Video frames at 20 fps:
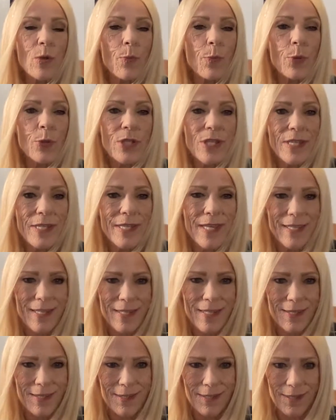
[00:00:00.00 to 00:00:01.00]

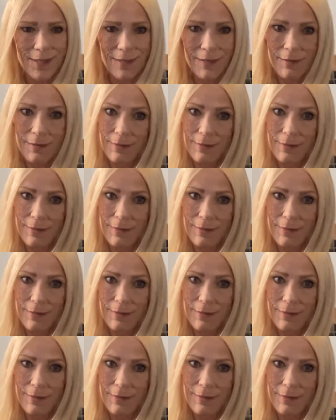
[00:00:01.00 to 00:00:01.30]
persist.